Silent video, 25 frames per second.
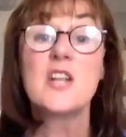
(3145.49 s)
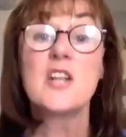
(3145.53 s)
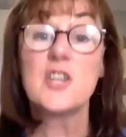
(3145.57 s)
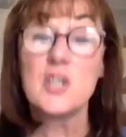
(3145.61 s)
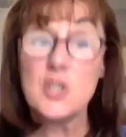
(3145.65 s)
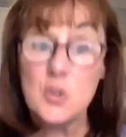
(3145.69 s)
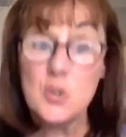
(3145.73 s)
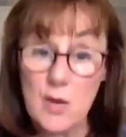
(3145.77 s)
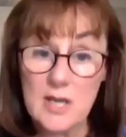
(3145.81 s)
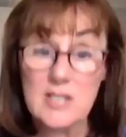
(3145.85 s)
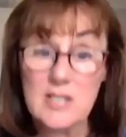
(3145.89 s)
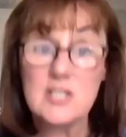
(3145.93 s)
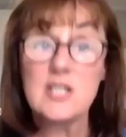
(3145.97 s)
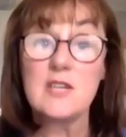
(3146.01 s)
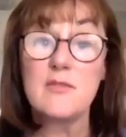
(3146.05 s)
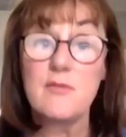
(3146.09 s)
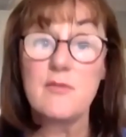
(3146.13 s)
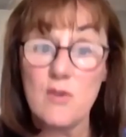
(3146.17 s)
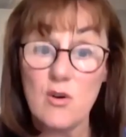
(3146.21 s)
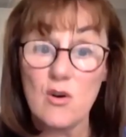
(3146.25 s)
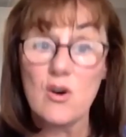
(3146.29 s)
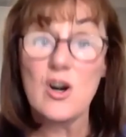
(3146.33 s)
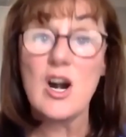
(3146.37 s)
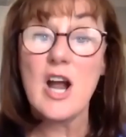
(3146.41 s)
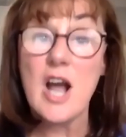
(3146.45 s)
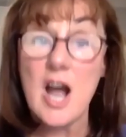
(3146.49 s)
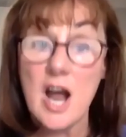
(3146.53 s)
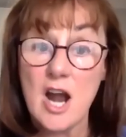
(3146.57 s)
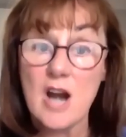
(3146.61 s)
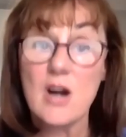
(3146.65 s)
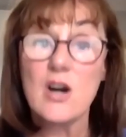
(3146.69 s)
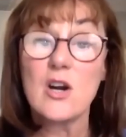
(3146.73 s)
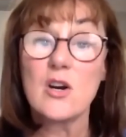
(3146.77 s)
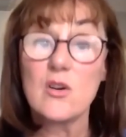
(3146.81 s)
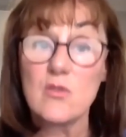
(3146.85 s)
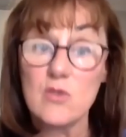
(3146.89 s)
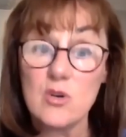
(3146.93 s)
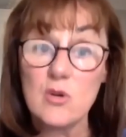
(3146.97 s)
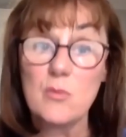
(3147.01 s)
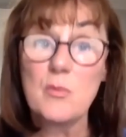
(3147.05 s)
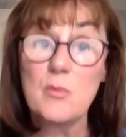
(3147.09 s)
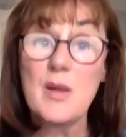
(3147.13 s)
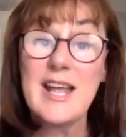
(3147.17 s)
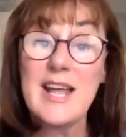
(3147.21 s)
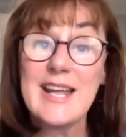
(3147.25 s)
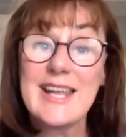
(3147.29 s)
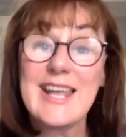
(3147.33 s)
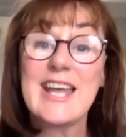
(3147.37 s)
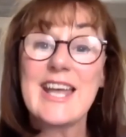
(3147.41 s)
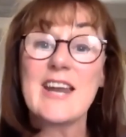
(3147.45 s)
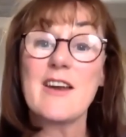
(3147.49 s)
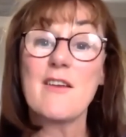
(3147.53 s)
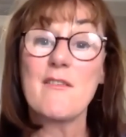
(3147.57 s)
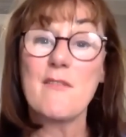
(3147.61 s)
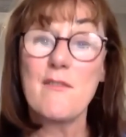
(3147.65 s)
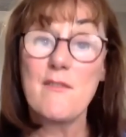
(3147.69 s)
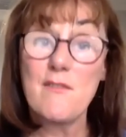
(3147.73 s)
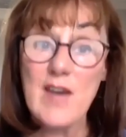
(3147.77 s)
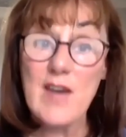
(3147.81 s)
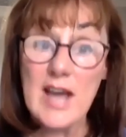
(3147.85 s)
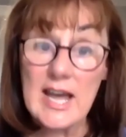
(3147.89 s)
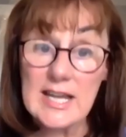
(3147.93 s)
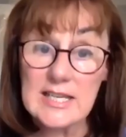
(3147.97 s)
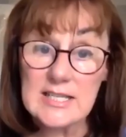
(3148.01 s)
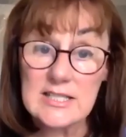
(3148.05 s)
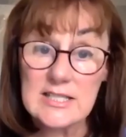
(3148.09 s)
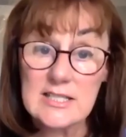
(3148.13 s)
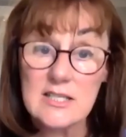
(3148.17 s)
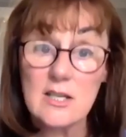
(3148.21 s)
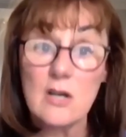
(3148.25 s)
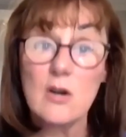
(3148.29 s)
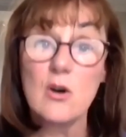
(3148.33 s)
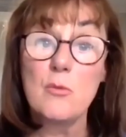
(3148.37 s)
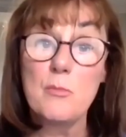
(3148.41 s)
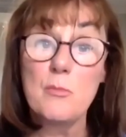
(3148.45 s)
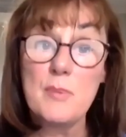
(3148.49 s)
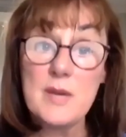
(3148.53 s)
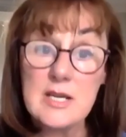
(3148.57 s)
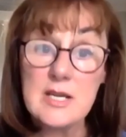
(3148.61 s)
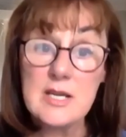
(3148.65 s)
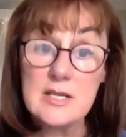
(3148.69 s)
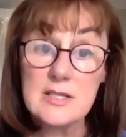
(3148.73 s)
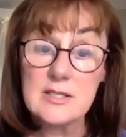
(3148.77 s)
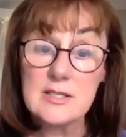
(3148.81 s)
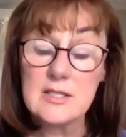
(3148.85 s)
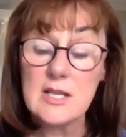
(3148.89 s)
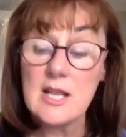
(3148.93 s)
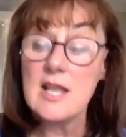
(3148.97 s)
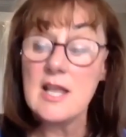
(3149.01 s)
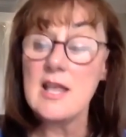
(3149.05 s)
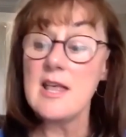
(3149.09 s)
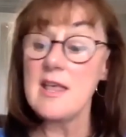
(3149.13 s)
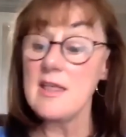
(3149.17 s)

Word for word: The 24-hour group get fat, obese.